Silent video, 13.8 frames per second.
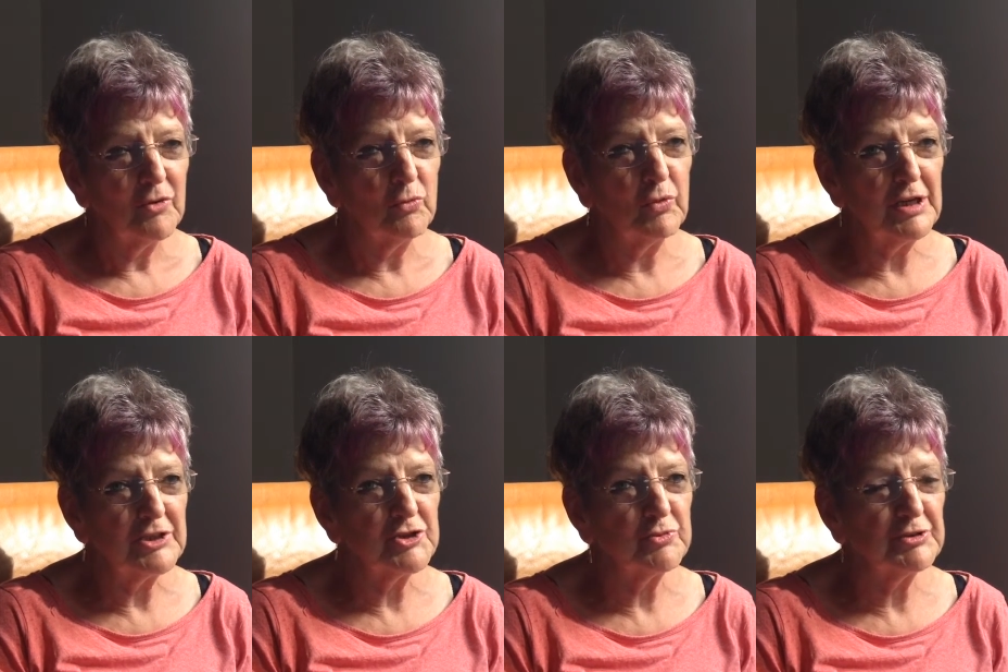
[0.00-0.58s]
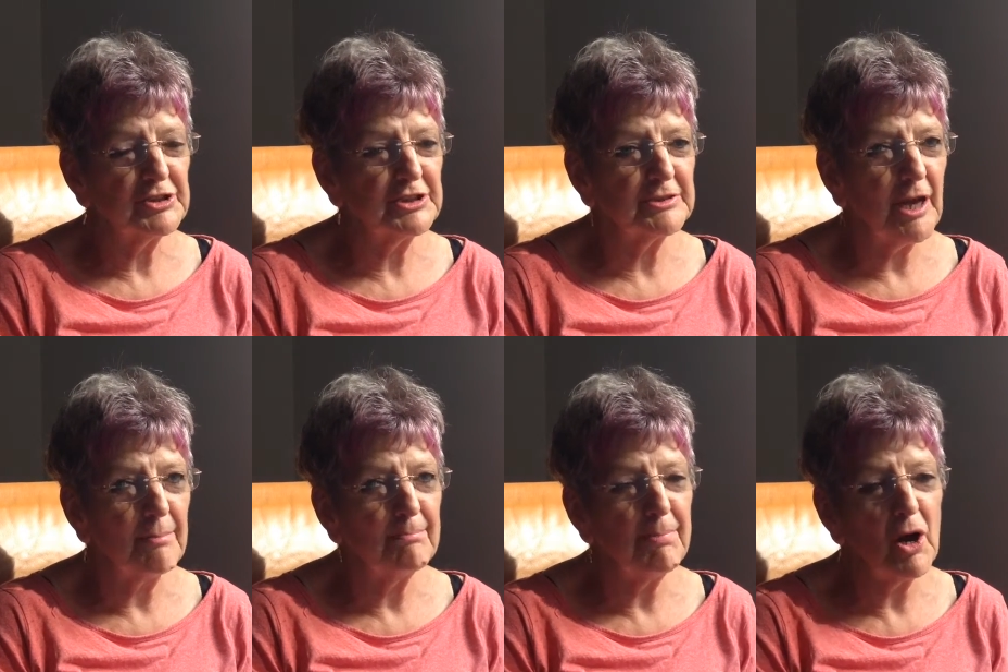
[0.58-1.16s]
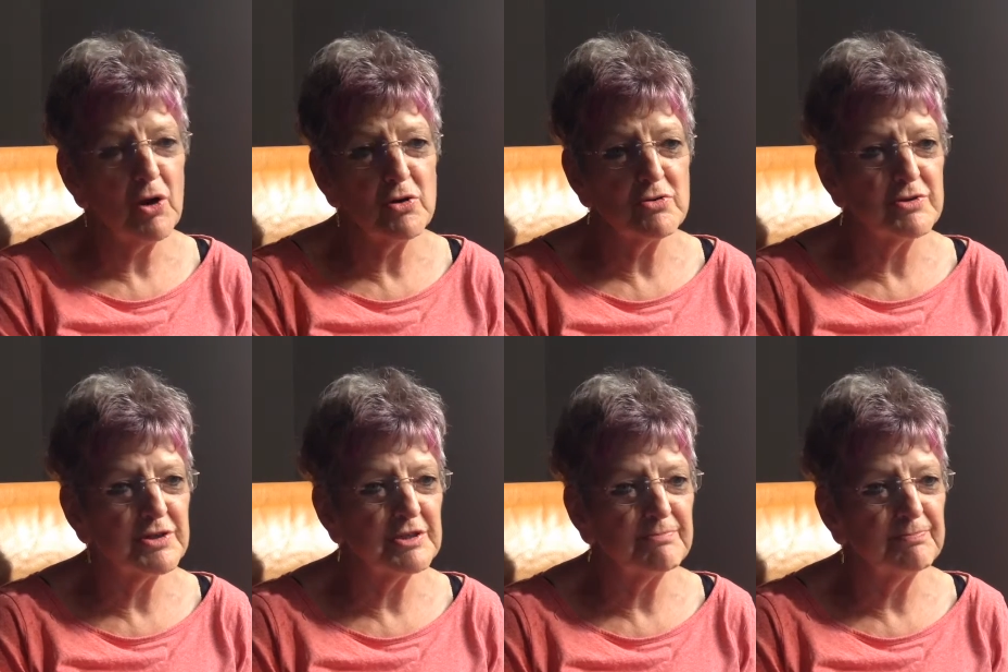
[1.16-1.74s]
which was
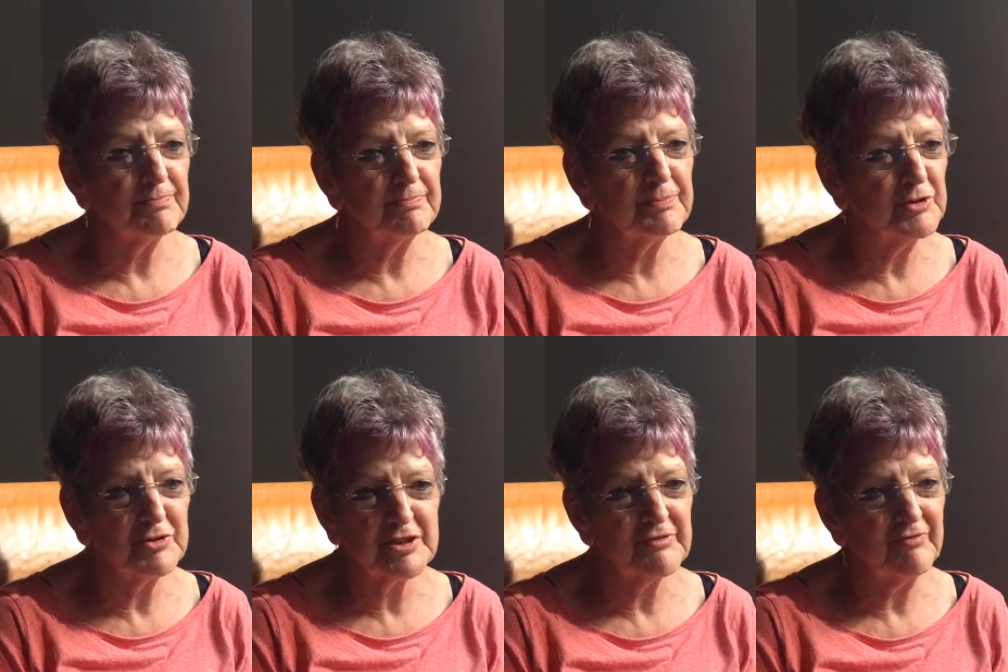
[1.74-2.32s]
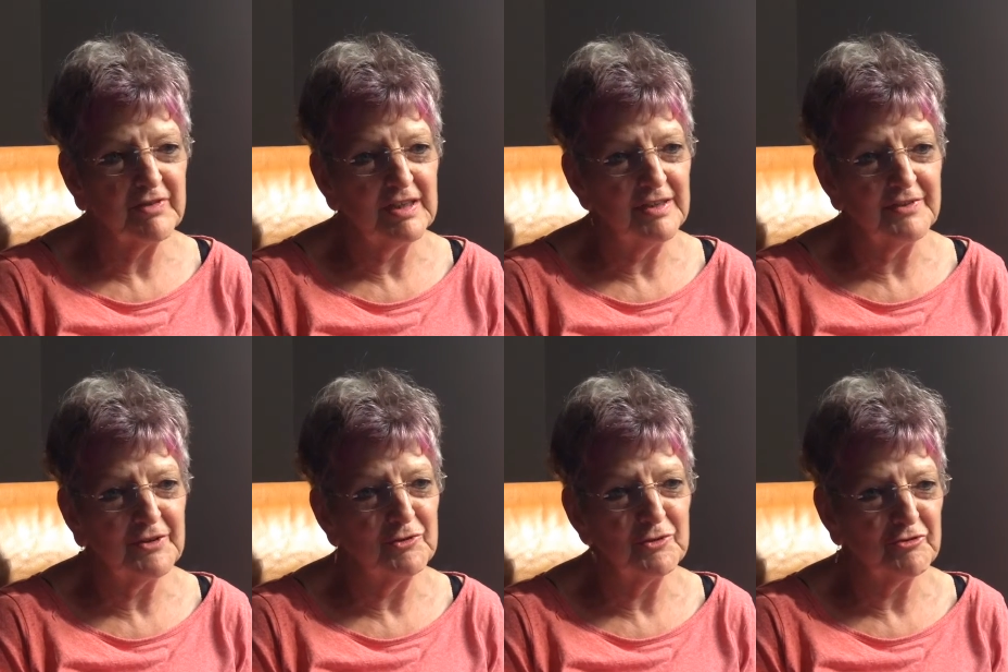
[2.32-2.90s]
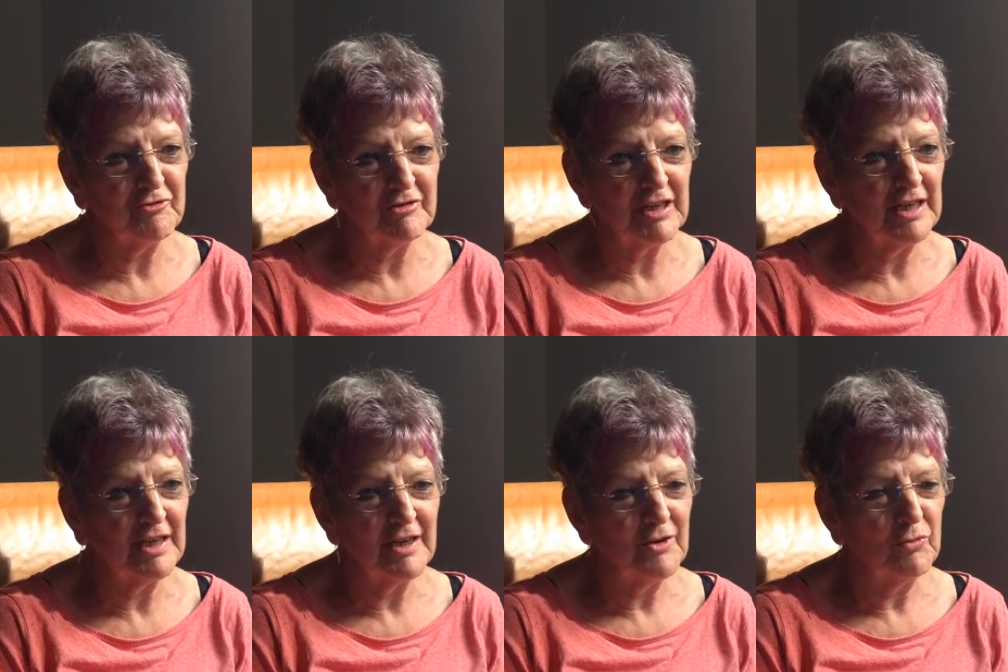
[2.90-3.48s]
posed beautifully as an
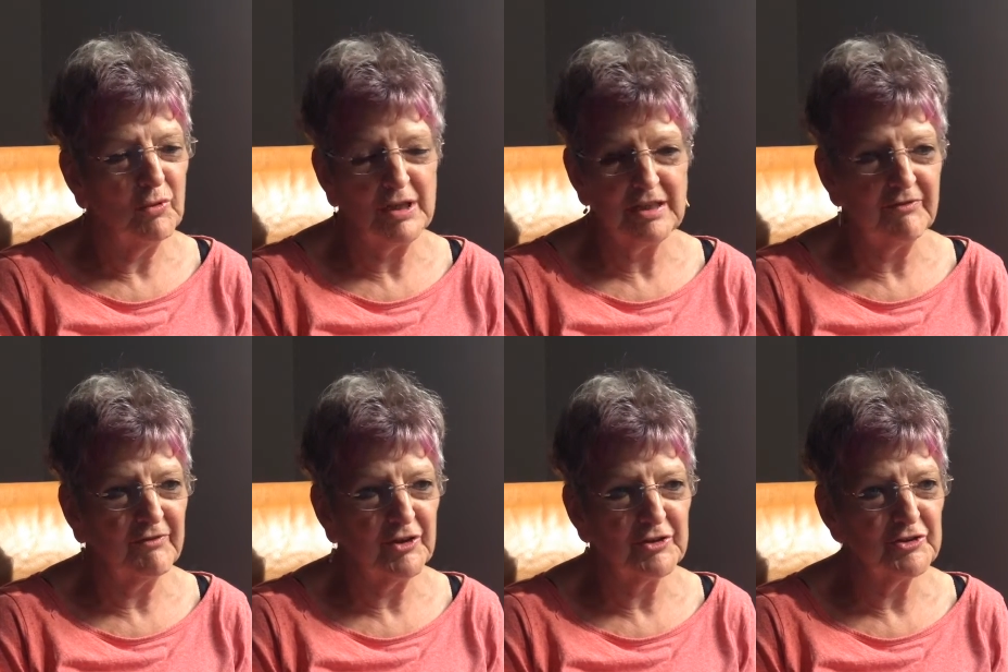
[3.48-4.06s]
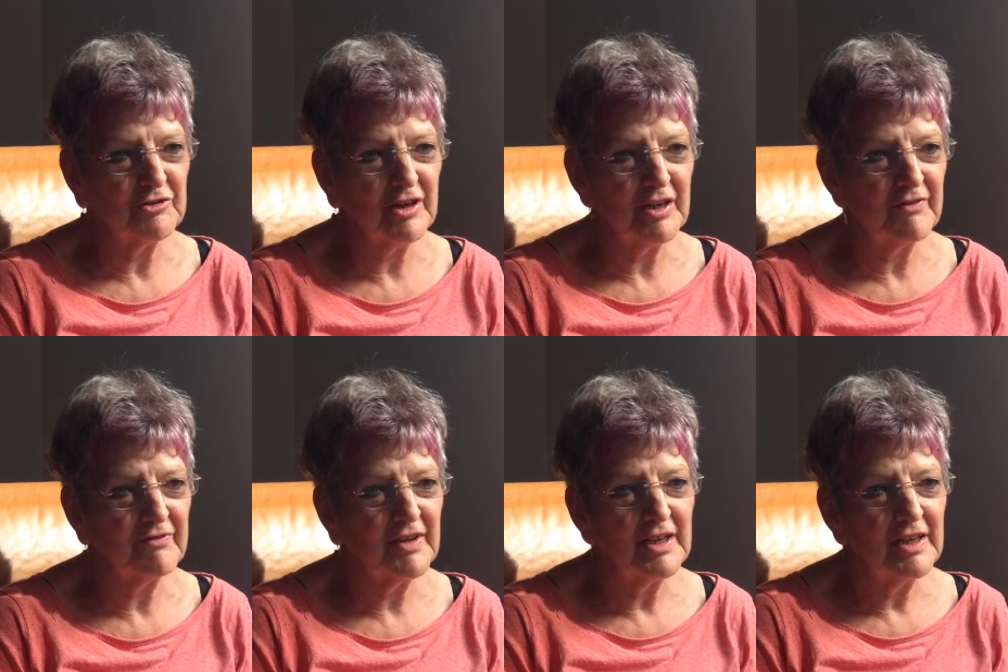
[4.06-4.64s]
ordinary wedding photograph,